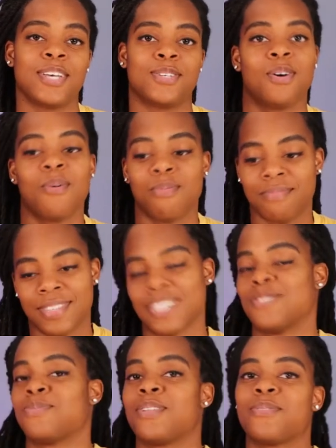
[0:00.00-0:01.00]
So
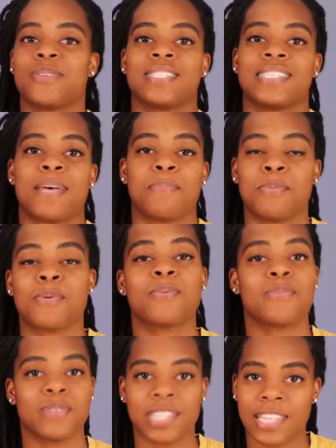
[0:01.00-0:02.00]
this is one of the reasons that
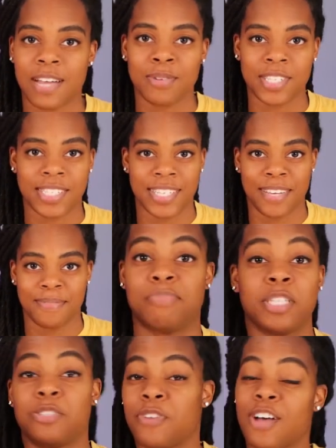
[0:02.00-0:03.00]
people really like like real estate.
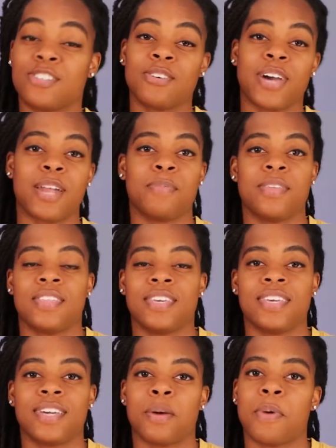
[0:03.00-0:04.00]
But you've also got to be
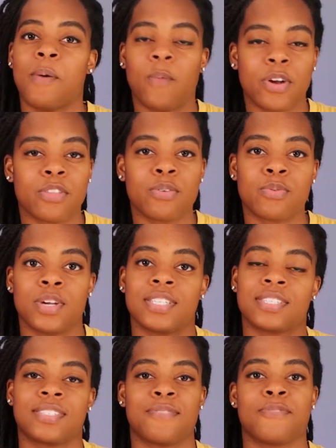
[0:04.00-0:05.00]
thinking about what are the
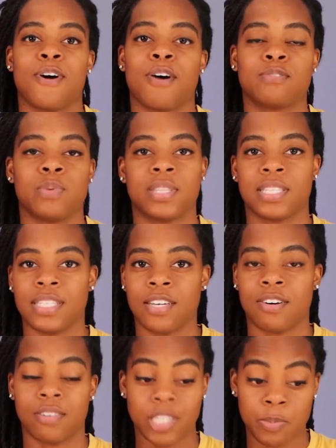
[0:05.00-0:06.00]
risks involved with the
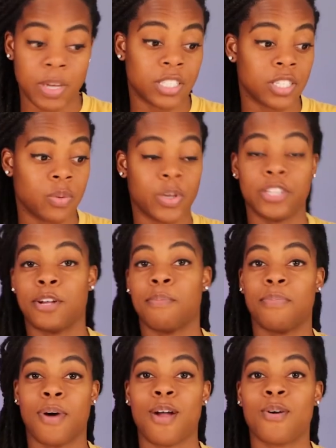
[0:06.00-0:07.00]
deal, especially when you're
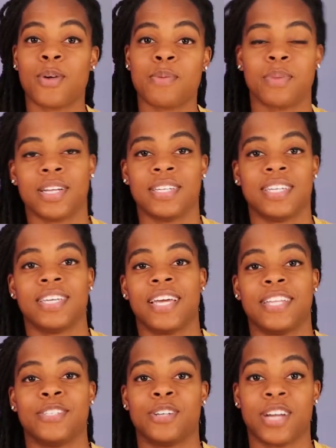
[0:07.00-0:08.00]
borrowing money
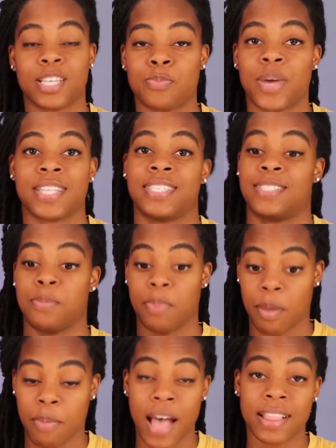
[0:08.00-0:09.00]
and you're expected to
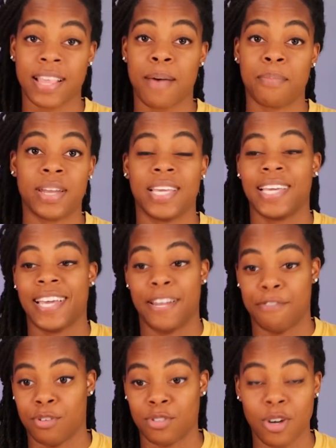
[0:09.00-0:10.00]
pay back that money. And
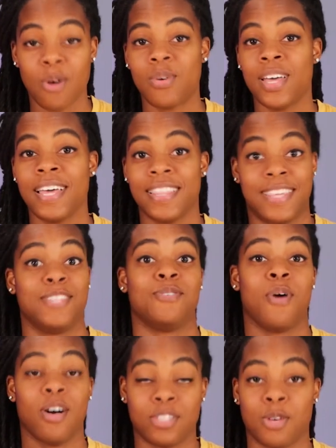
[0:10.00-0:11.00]
if you don't, then
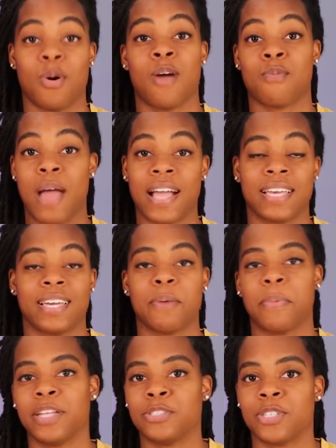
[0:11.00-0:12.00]
you also are racking
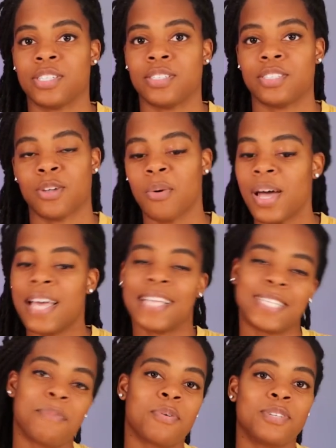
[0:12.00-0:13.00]
up interest. So
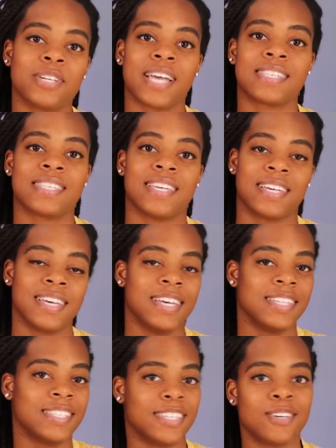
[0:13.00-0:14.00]
tell me what you guys think.
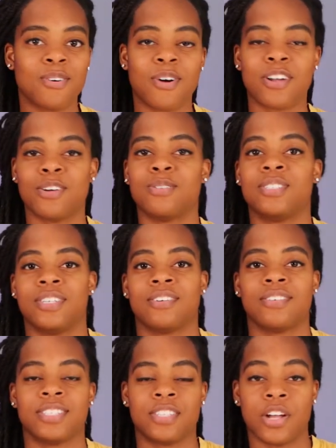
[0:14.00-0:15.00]
Deal or no
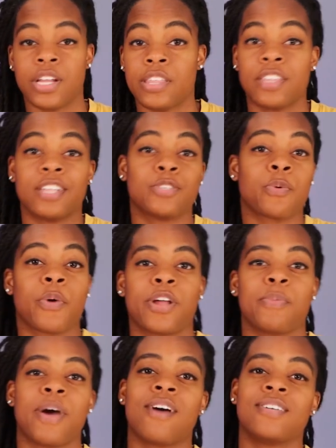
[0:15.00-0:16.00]
deal? Is there anything that you're
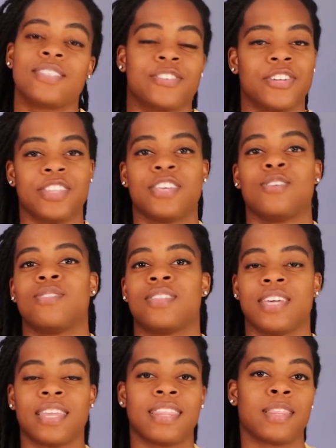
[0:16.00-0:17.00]
worried about? Is there anything you
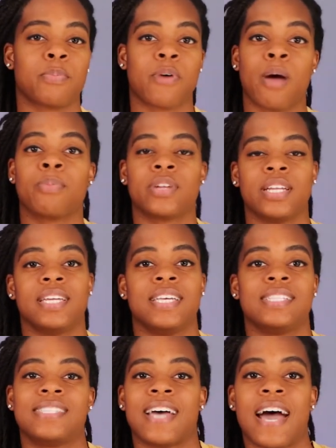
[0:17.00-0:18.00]
think that the property
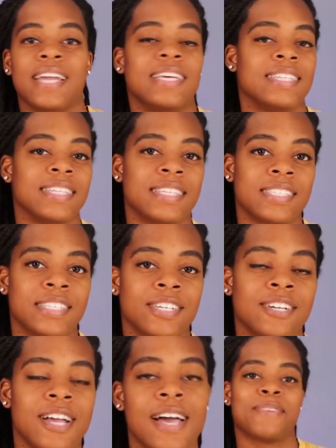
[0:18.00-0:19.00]
needs that I didn't list
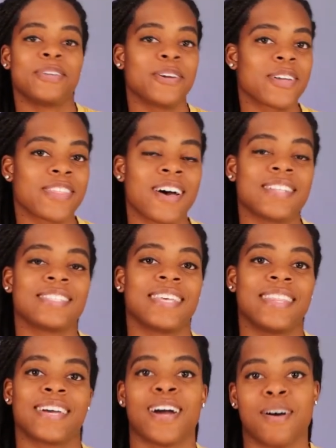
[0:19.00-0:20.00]
here? Let me know your thoughts
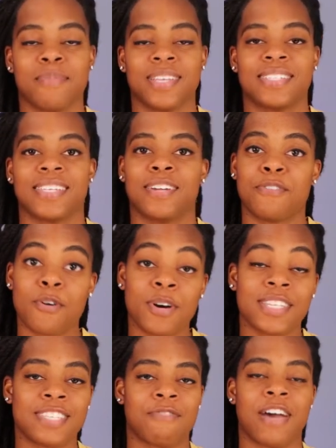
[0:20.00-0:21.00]
in the comments. And of
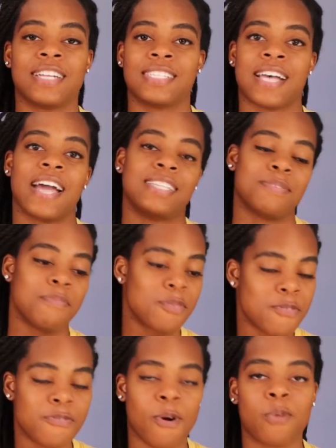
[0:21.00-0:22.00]
course, if I decide to
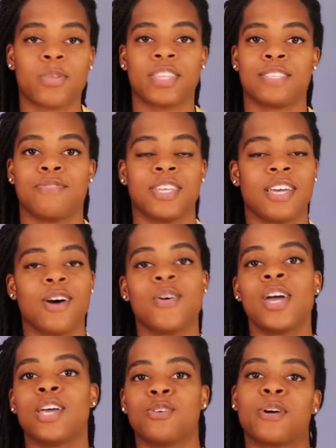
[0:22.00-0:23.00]
move forward with this
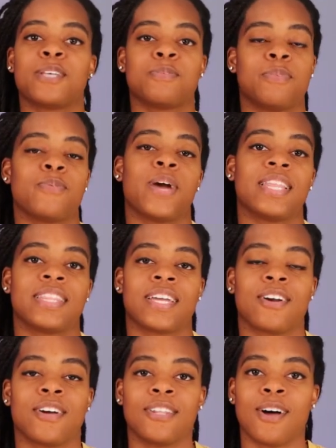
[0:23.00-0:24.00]
video, you guys will be right
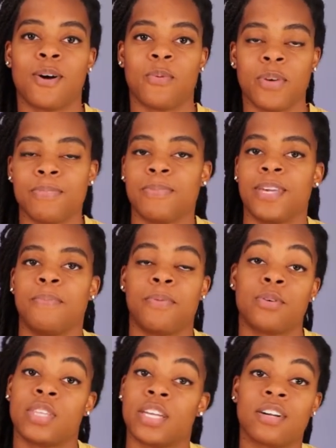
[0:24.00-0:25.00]
there along with me,
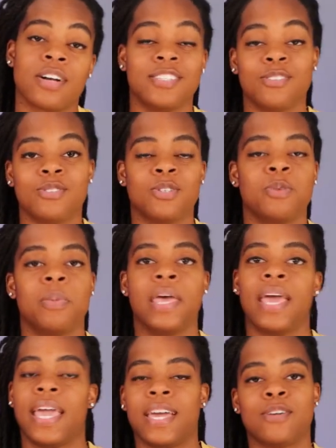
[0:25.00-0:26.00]
both here on YouTube
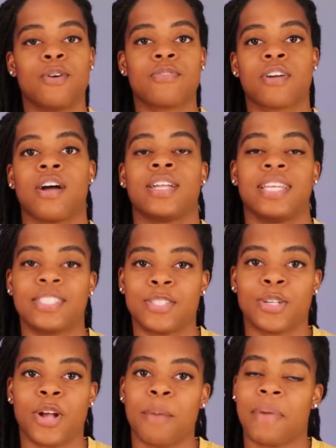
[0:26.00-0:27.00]
and over on
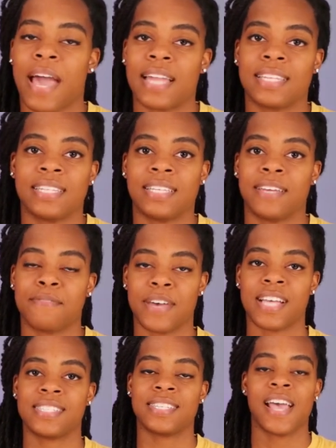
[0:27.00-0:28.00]
Instagram at
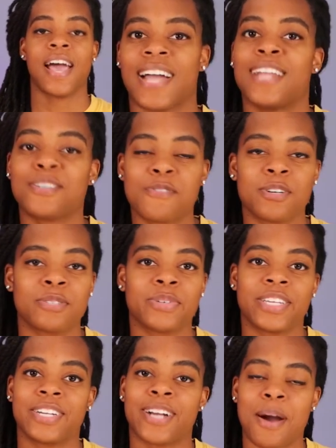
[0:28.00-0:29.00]
LeeLeeInvest. I look forward to
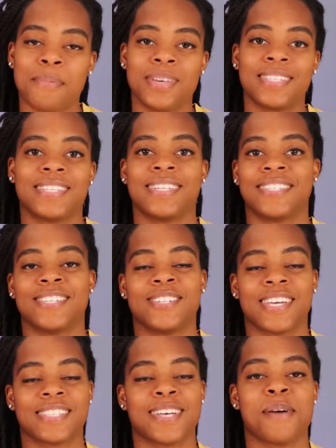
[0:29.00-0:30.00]
reading your comments, and until
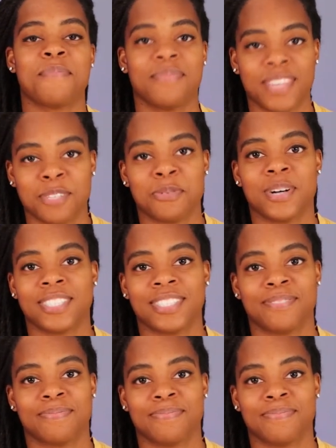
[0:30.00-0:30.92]
next time, thanks for watching.